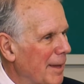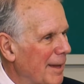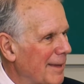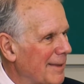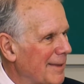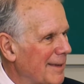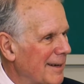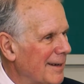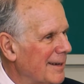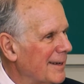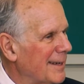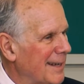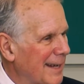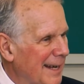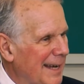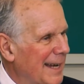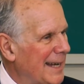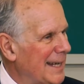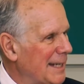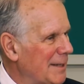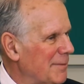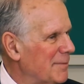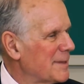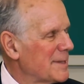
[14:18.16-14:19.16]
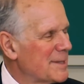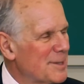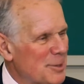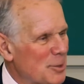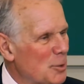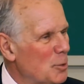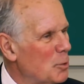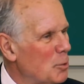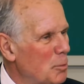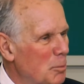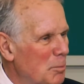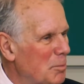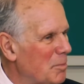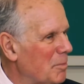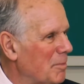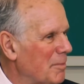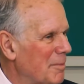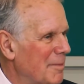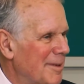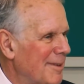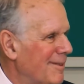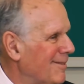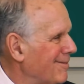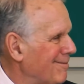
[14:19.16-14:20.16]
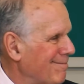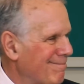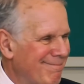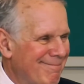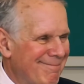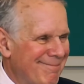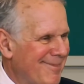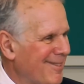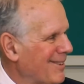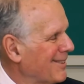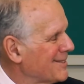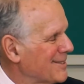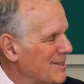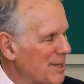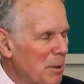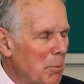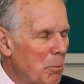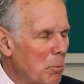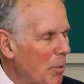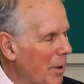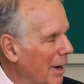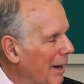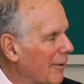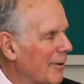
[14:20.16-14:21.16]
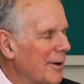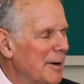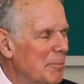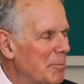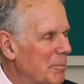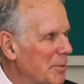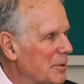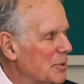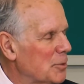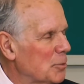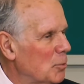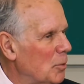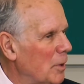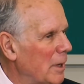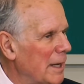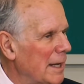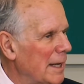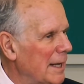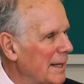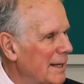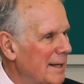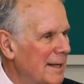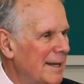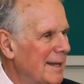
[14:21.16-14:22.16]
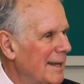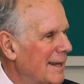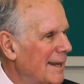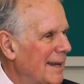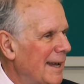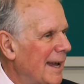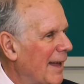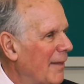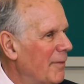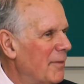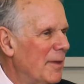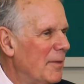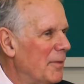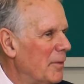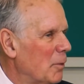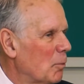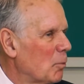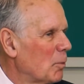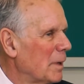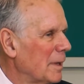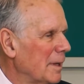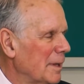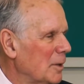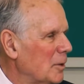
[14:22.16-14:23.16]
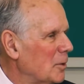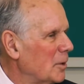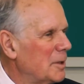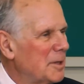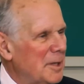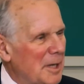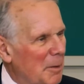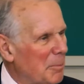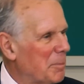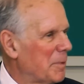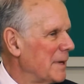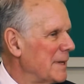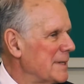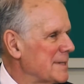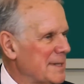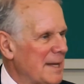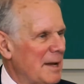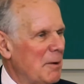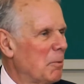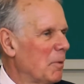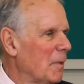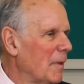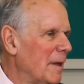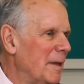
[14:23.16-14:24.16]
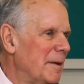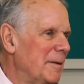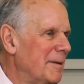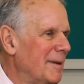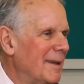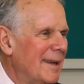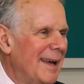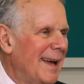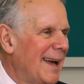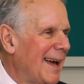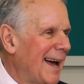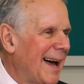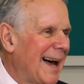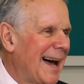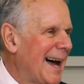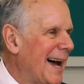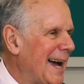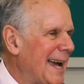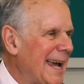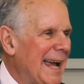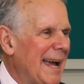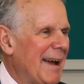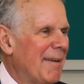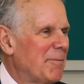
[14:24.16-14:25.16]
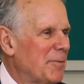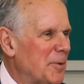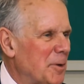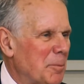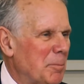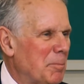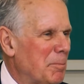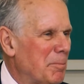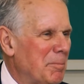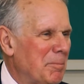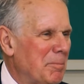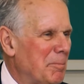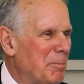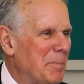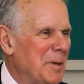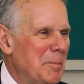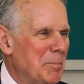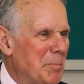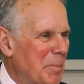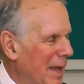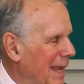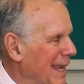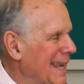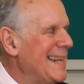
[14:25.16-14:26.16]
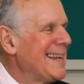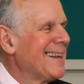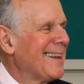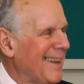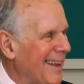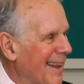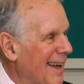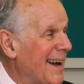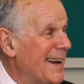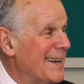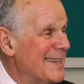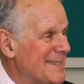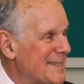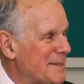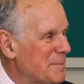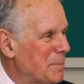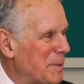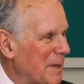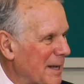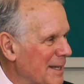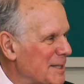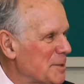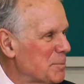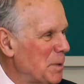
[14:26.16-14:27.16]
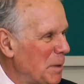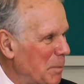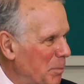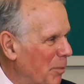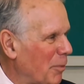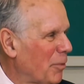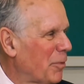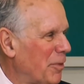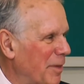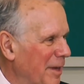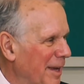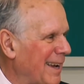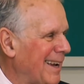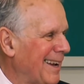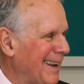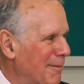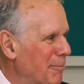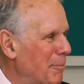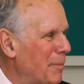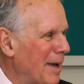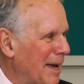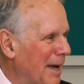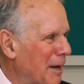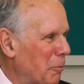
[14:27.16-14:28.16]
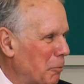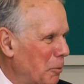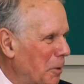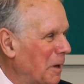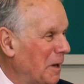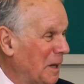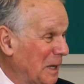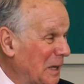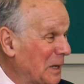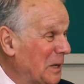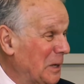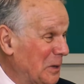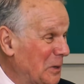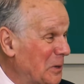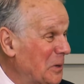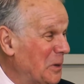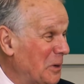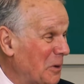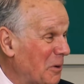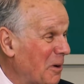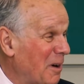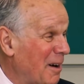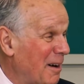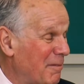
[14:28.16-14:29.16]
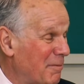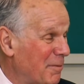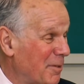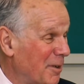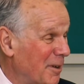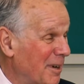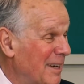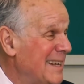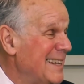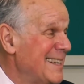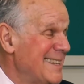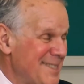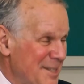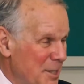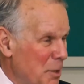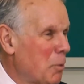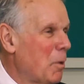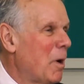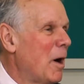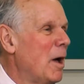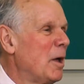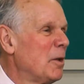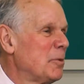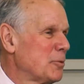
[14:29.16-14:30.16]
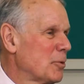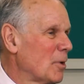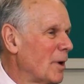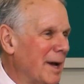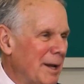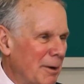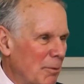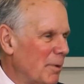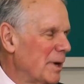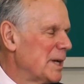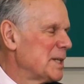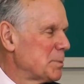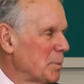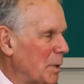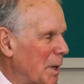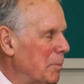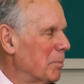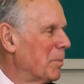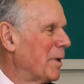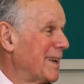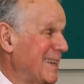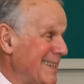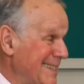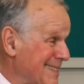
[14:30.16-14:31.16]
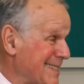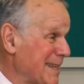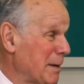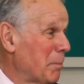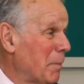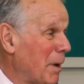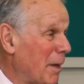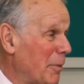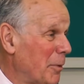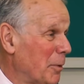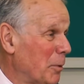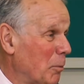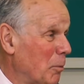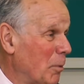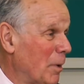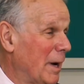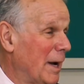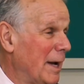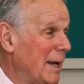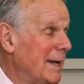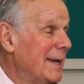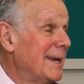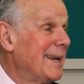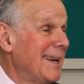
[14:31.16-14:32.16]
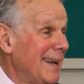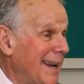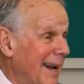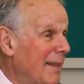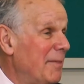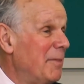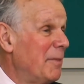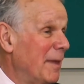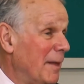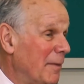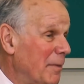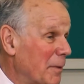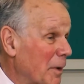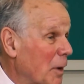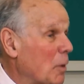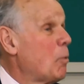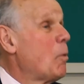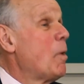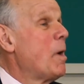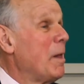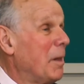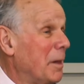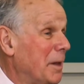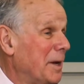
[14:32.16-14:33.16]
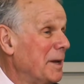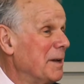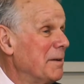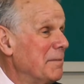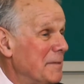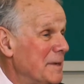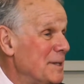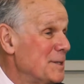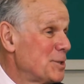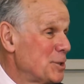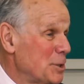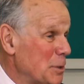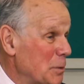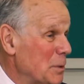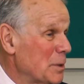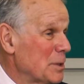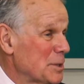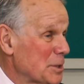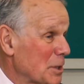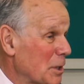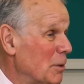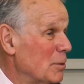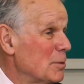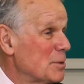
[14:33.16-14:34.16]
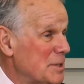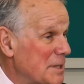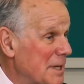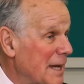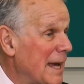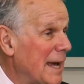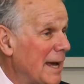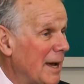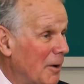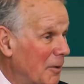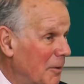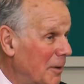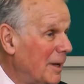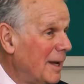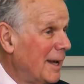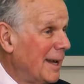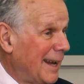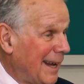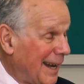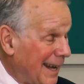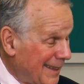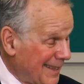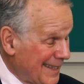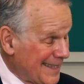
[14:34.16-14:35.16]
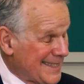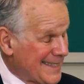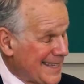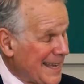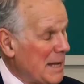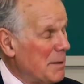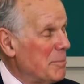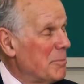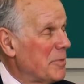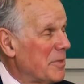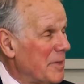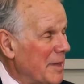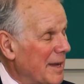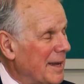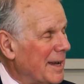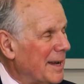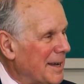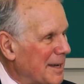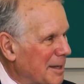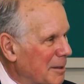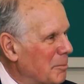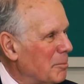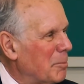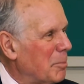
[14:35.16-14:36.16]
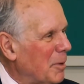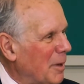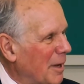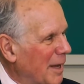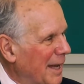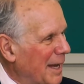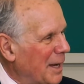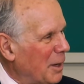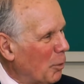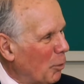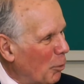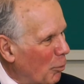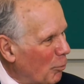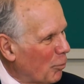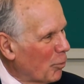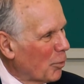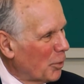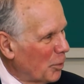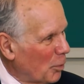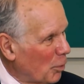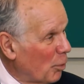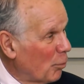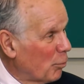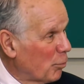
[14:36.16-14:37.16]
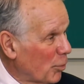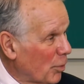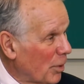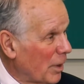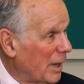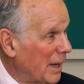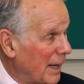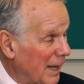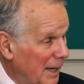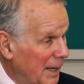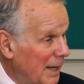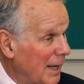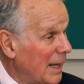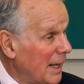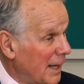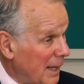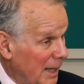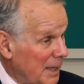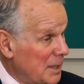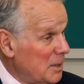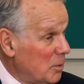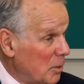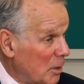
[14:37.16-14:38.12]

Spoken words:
they're going to kind of assume they're somewhere in between, and then the really good companies say, well, then I have to be penalized because people think I'm not really a good offer, so I'll try and raise my money some other way. And then the quality of issuers goes down, and the same thing can play over and over again, and you